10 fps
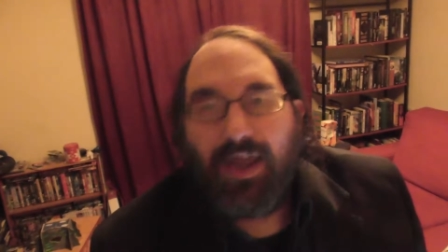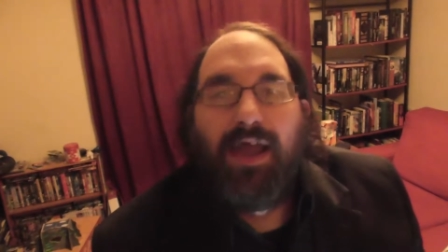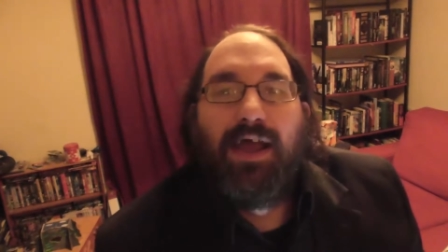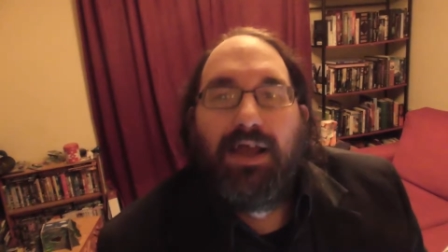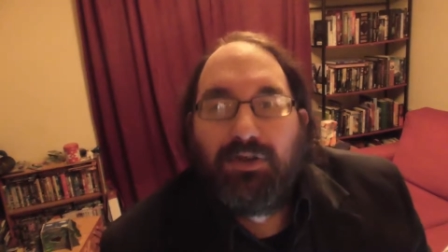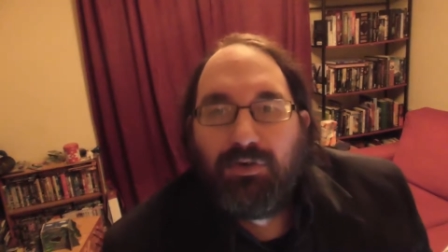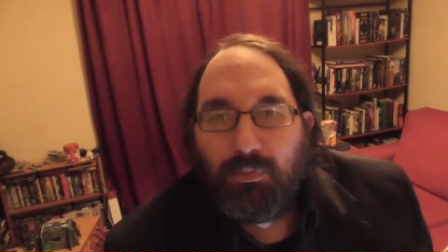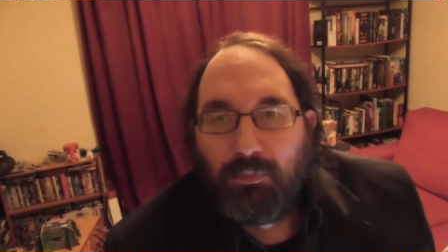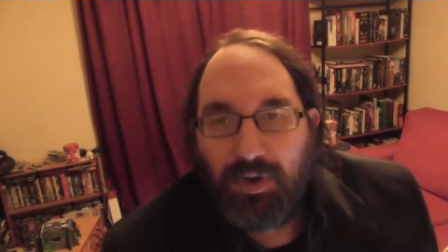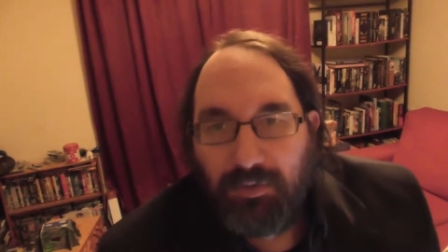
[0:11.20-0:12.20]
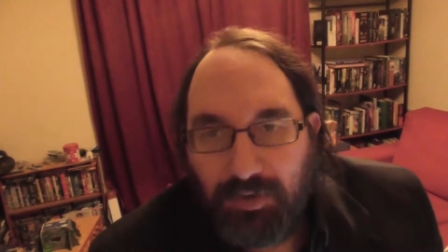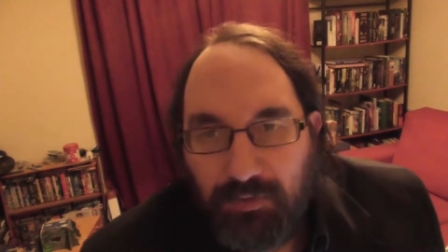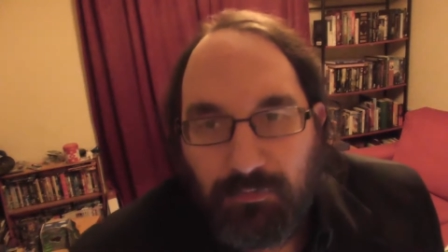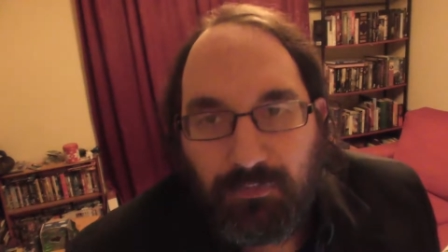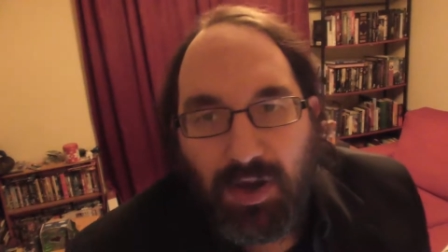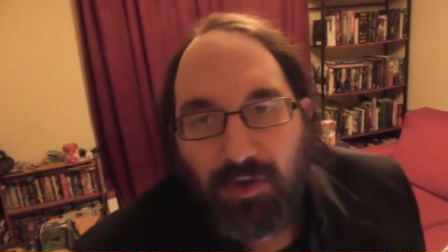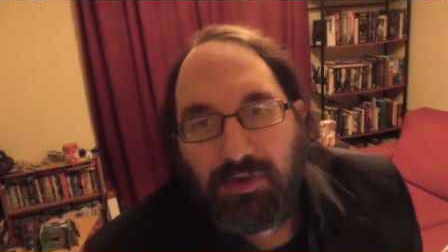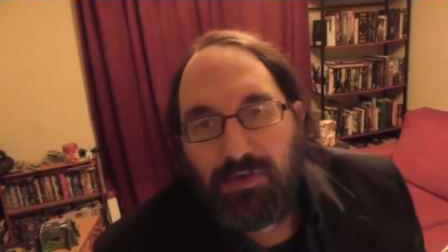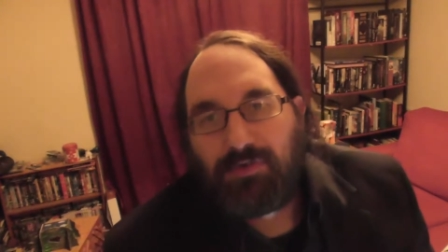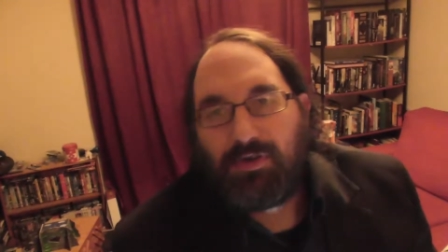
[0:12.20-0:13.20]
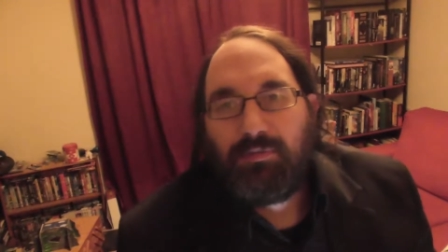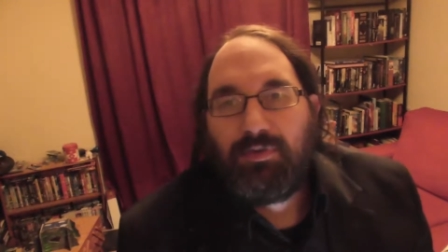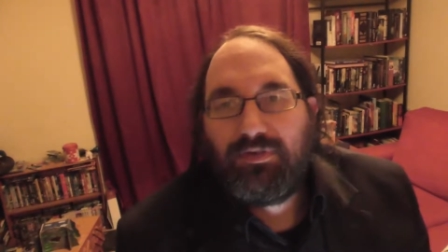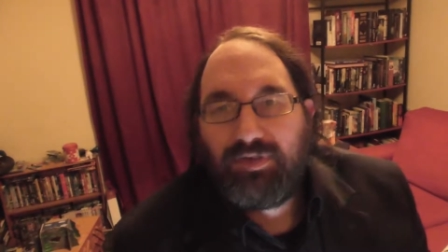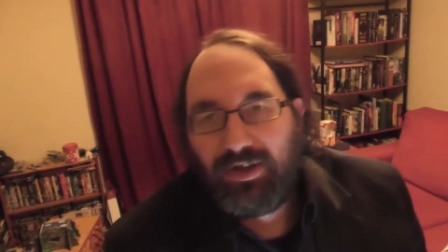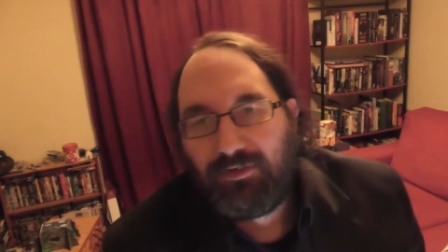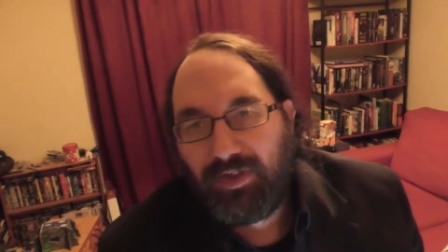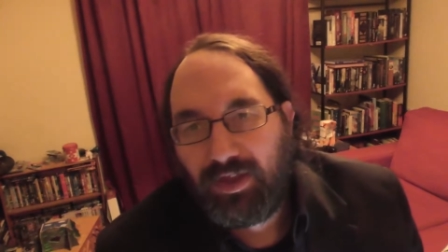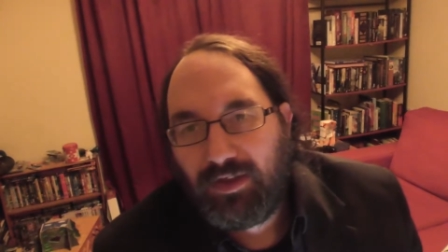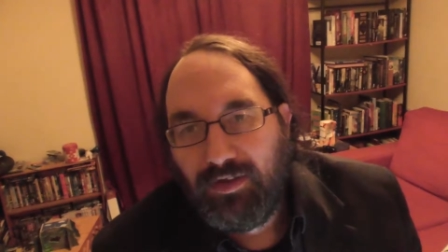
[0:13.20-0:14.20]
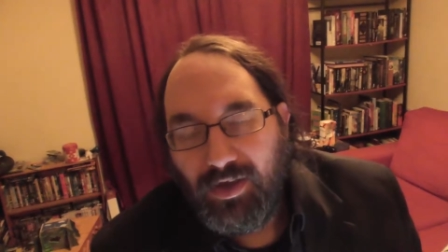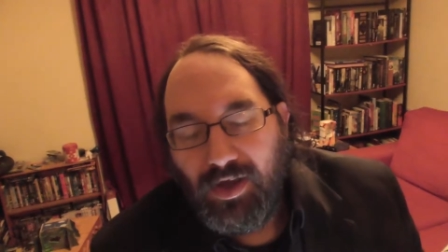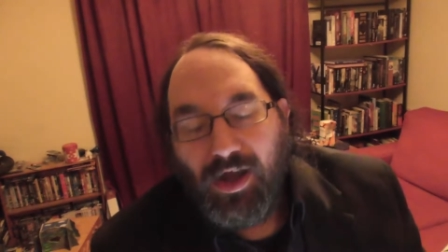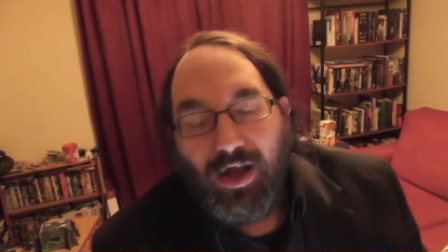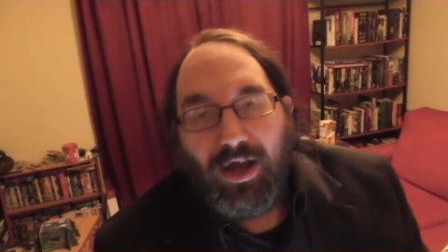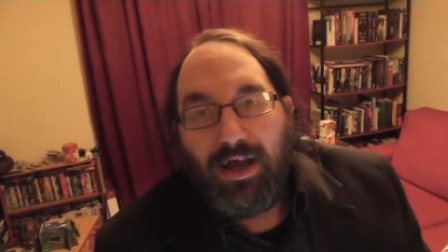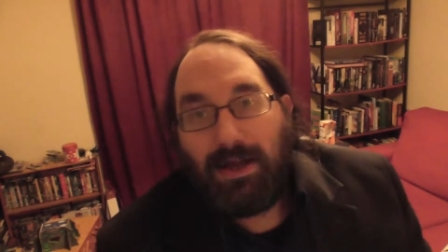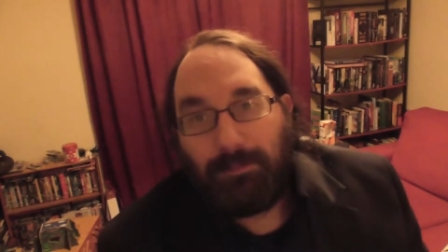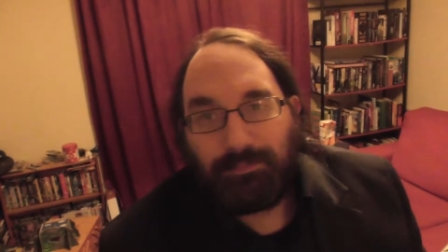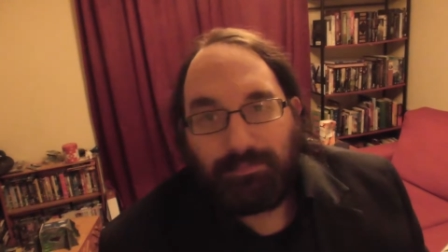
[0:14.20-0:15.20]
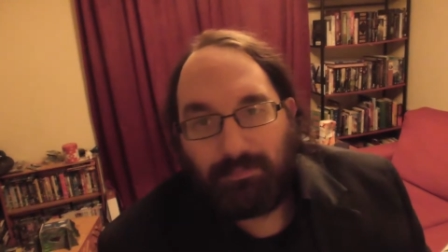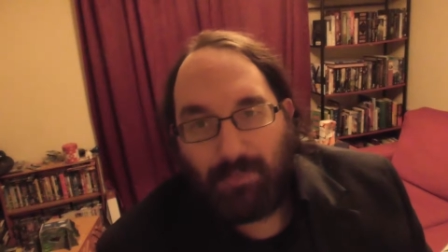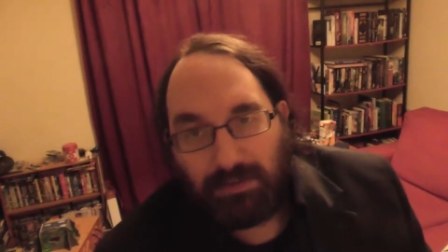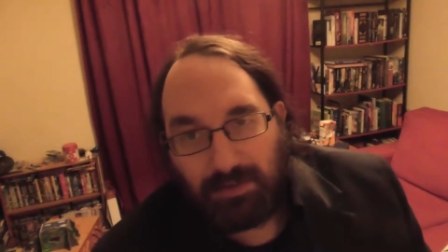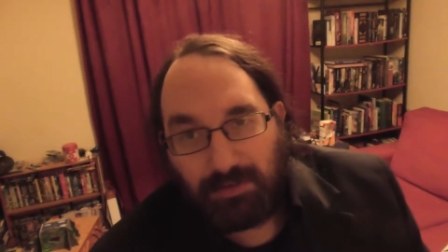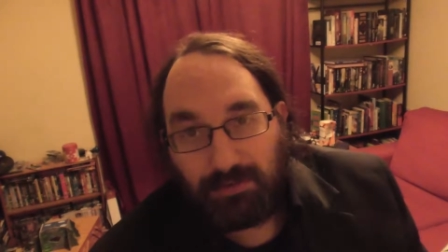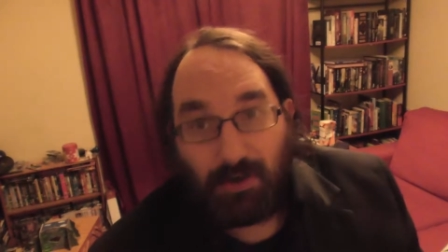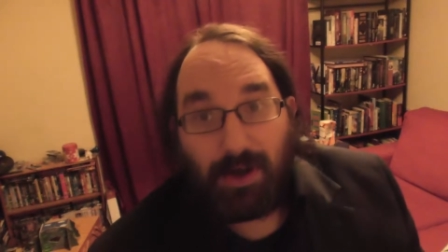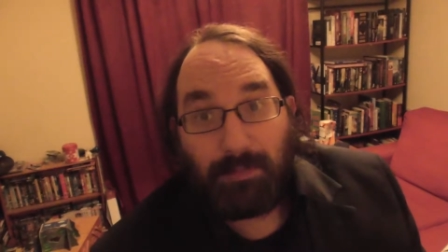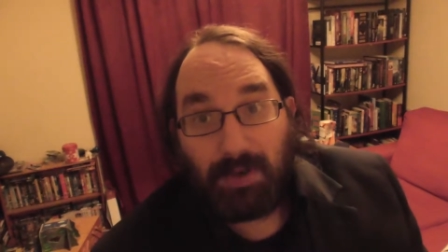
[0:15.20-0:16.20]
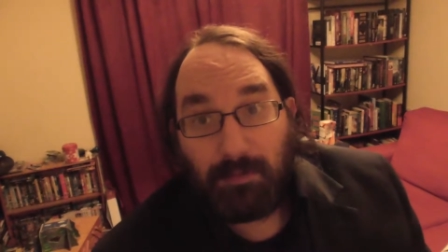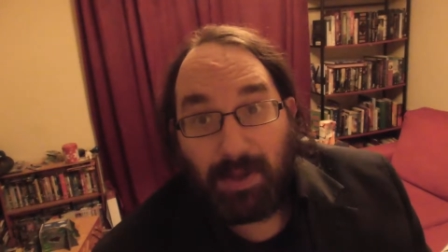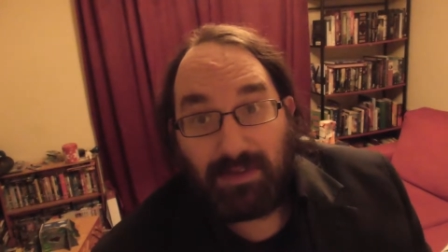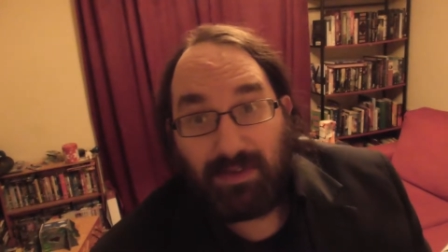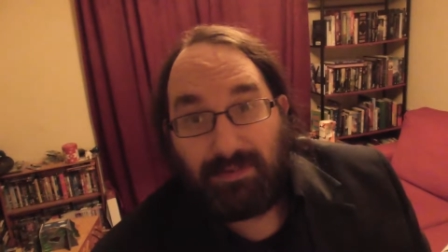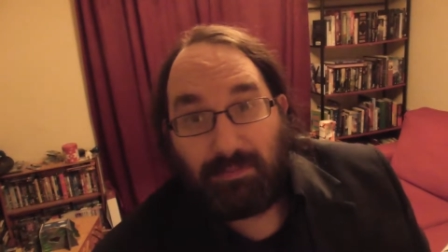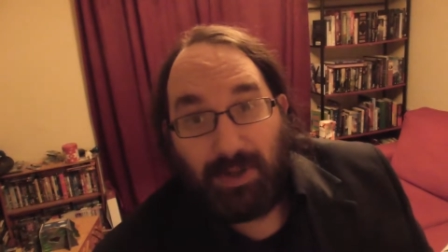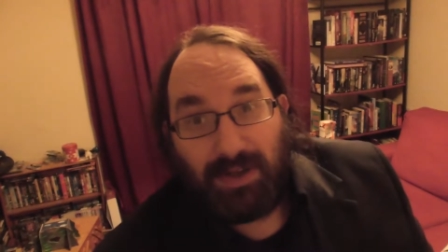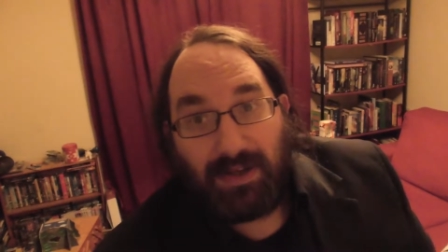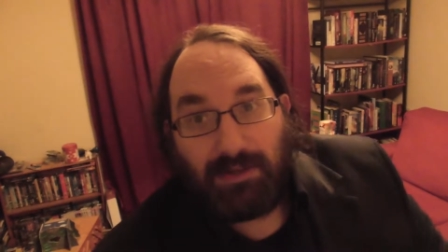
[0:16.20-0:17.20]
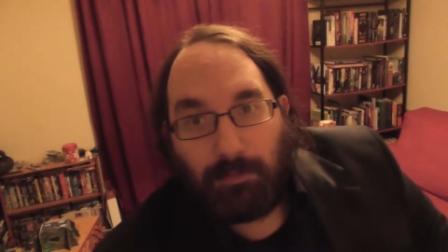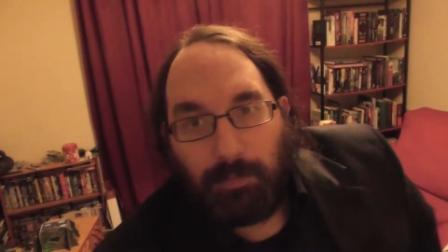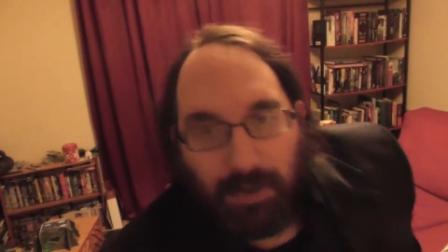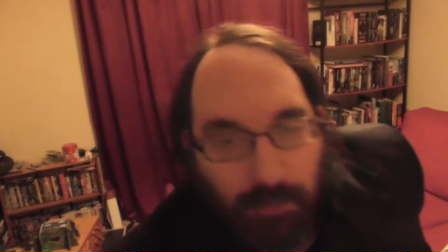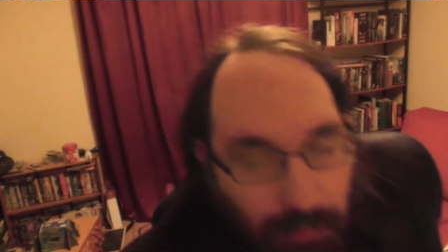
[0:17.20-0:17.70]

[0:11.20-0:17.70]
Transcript: and welcome fellow YouTubers out there. Um, sorry I'm going to make this one a little bit